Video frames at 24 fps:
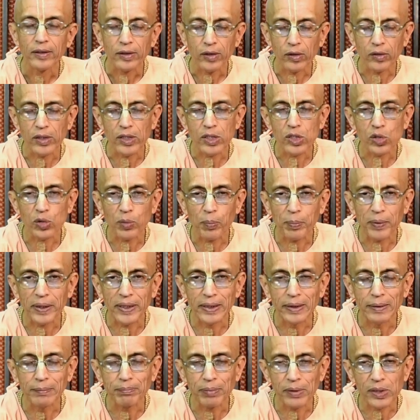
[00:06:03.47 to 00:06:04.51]
to the
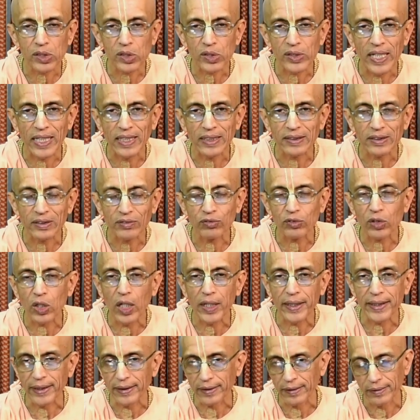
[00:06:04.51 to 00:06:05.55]
Supreme Personality of
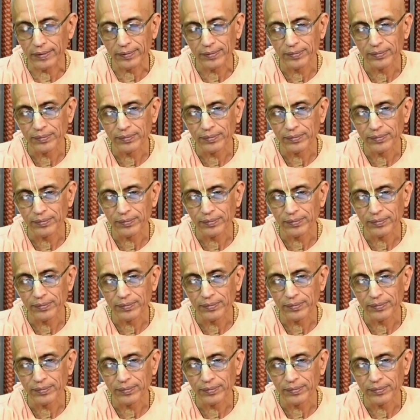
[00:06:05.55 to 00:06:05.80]
Godhead.